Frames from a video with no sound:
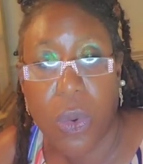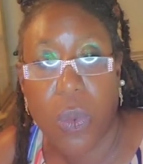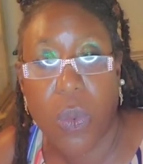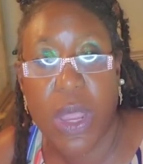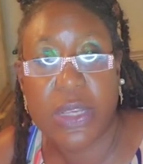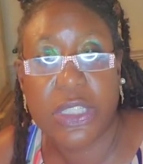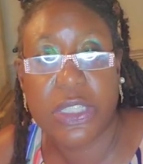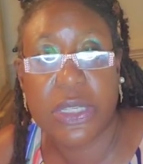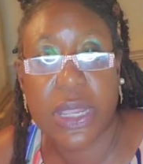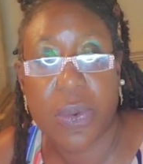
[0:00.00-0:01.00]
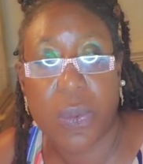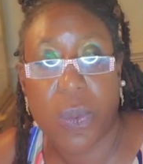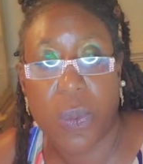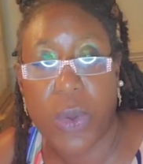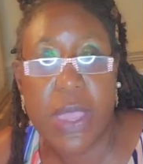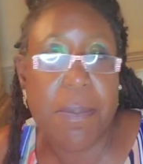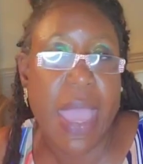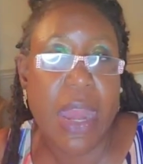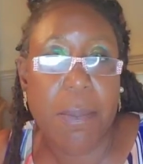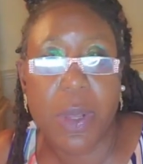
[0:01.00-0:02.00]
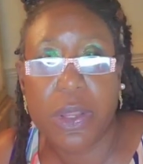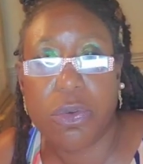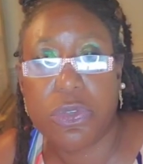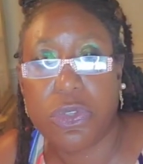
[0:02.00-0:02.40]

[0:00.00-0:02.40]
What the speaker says: which we made up a little